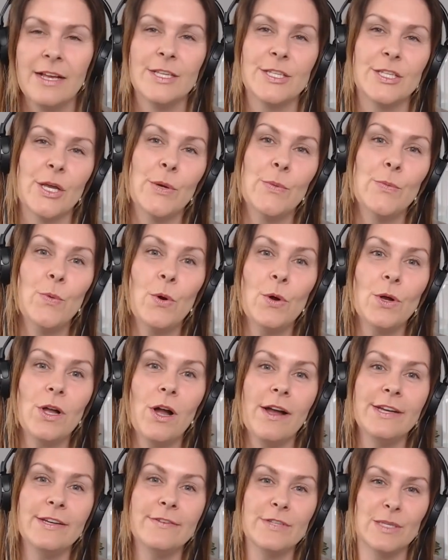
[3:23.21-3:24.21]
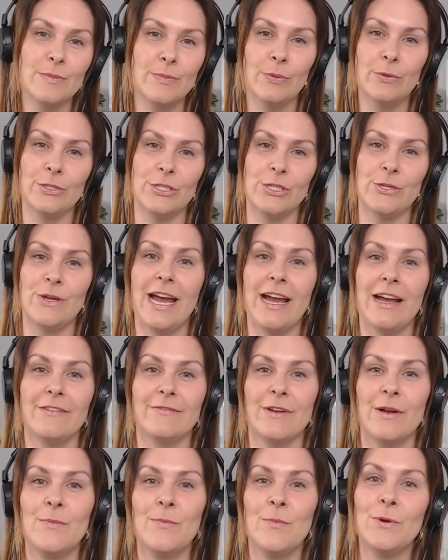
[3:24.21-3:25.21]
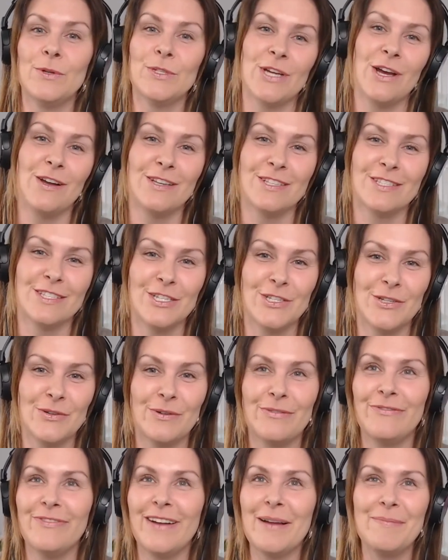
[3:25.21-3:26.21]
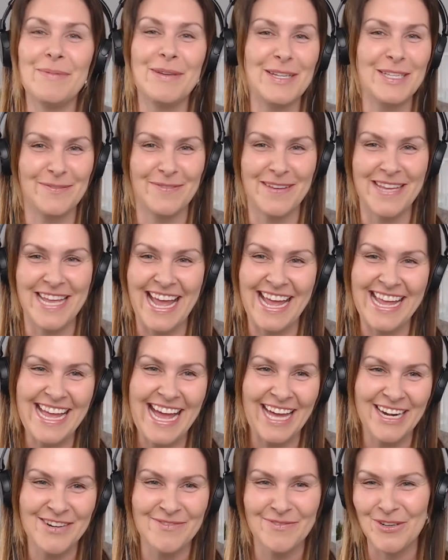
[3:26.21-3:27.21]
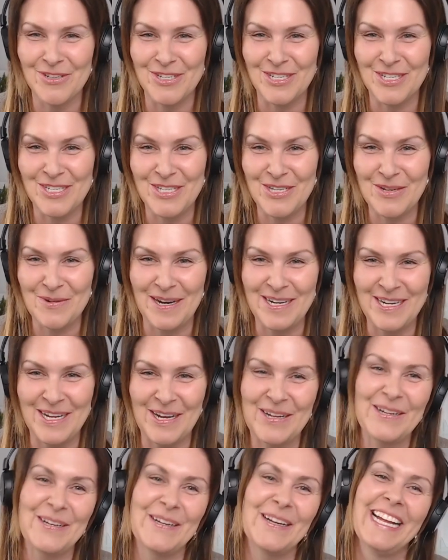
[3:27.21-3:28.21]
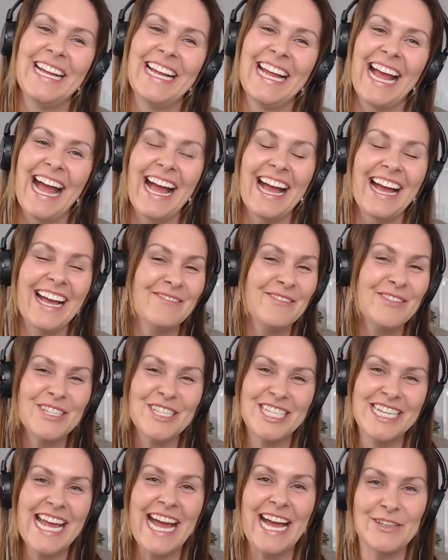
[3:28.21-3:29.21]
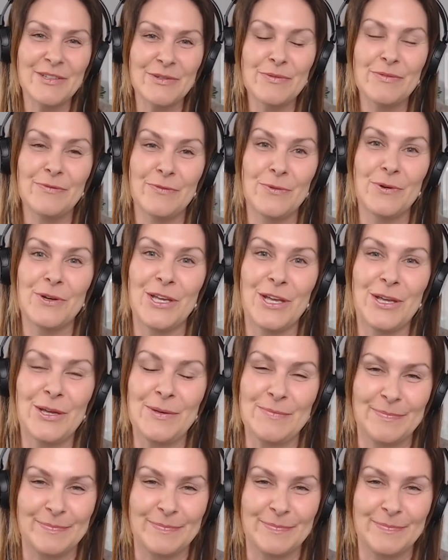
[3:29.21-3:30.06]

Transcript: So what kind of support do you have, and what tasks does your fabulous VA, Anna Rogers, who I know, what does she handle for you?